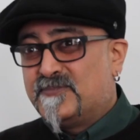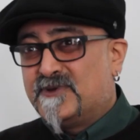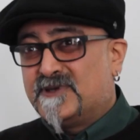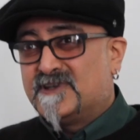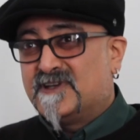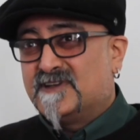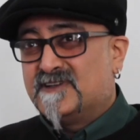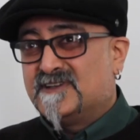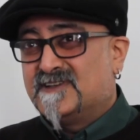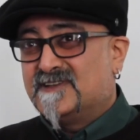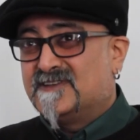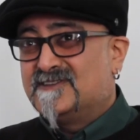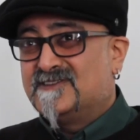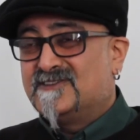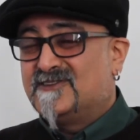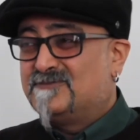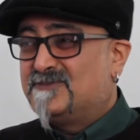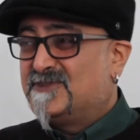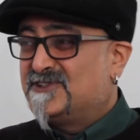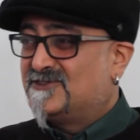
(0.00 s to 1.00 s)
but
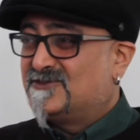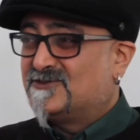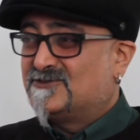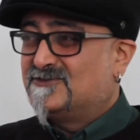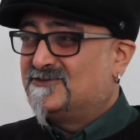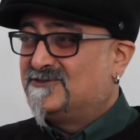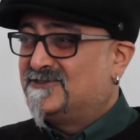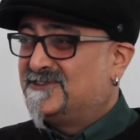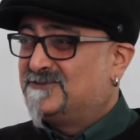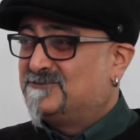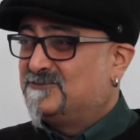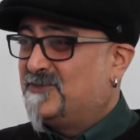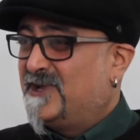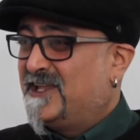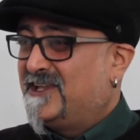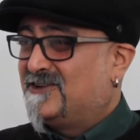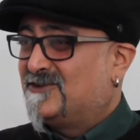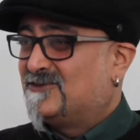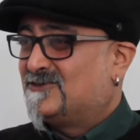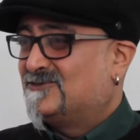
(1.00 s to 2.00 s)
mussels and
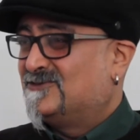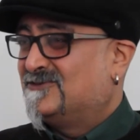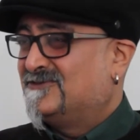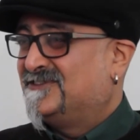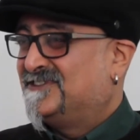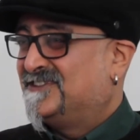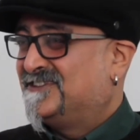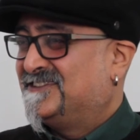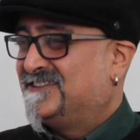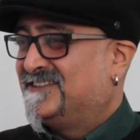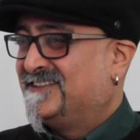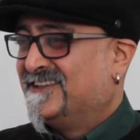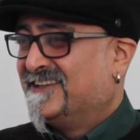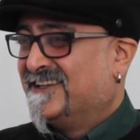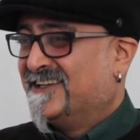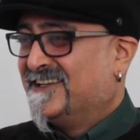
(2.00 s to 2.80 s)
winkles and...